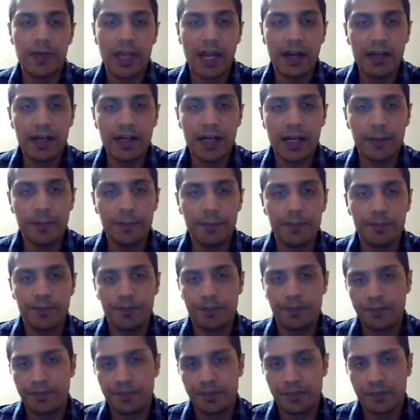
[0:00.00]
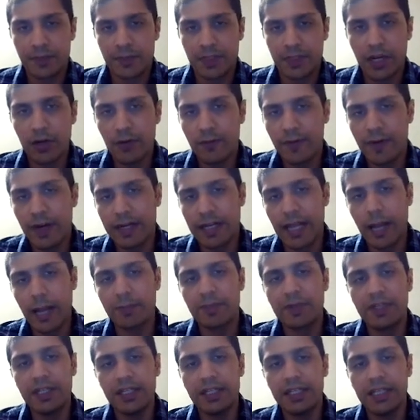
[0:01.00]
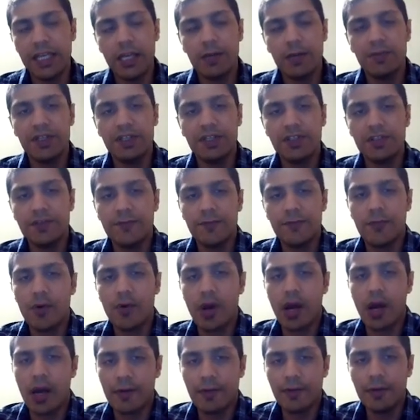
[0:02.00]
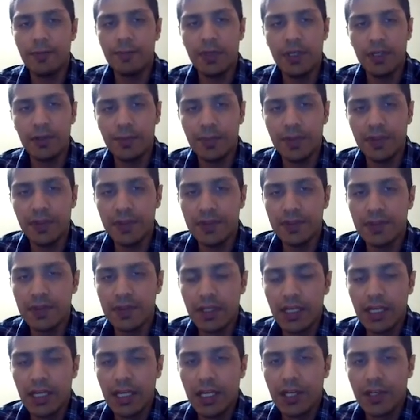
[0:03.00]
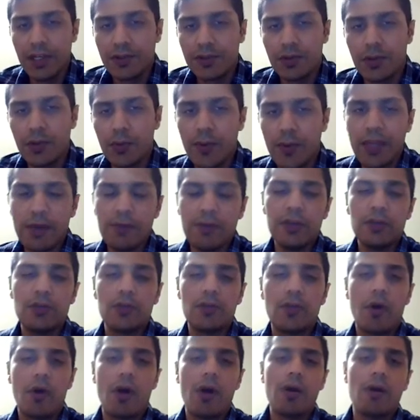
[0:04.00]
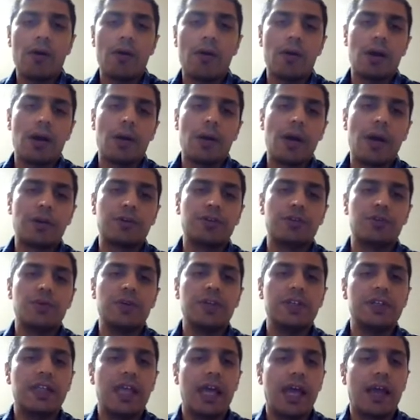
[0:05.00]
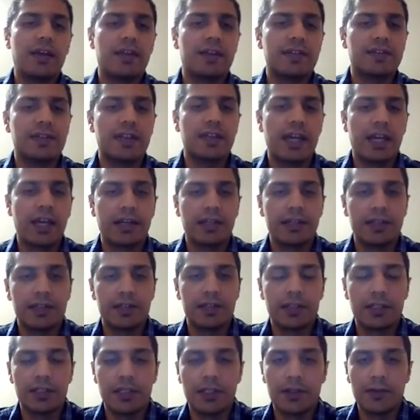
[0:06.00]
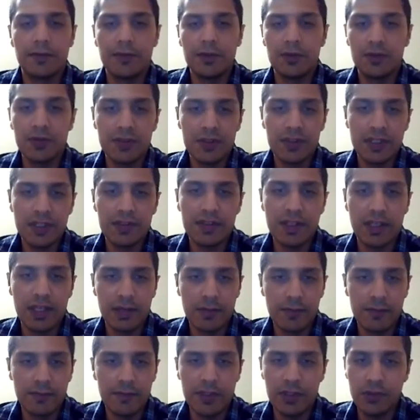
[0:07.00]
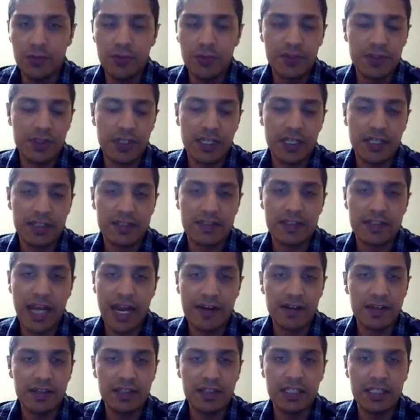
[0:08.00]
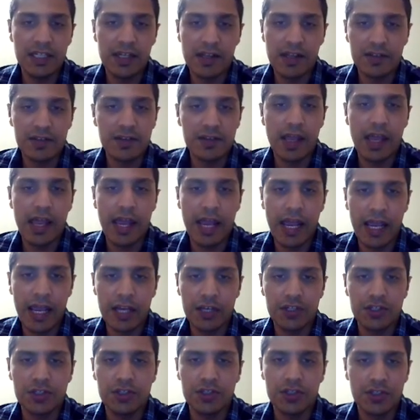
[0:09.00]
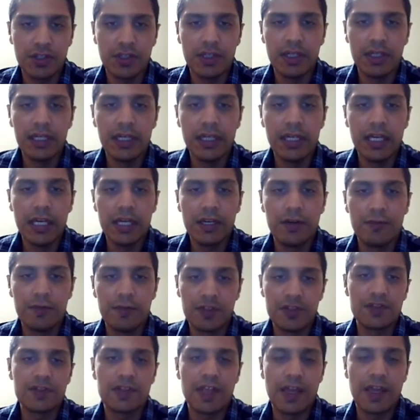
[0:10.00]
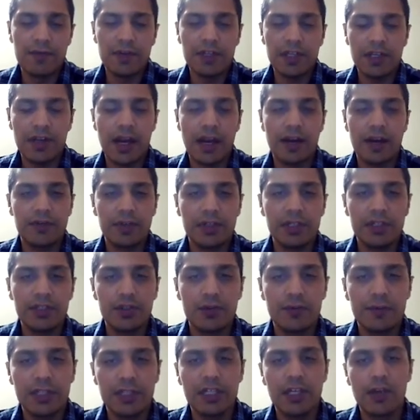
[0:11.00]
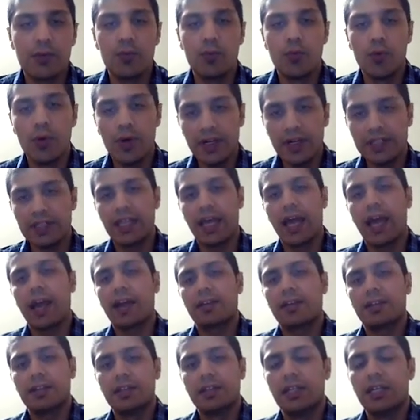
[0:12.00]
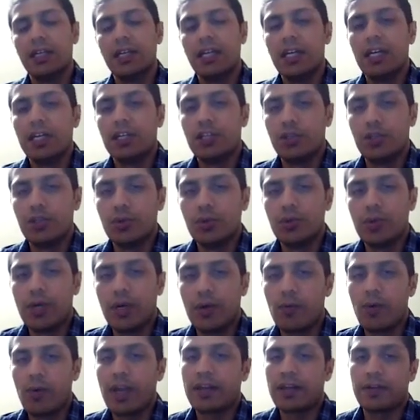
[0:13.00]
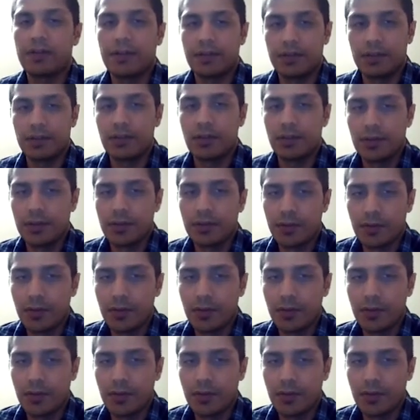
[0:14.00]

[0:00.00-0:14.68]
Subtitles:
we ended up kind of adapting k-means for our purpose. So the way we go about doing that is that we used a standard TLS hash, which is 70 characters. So we convert that to a vector,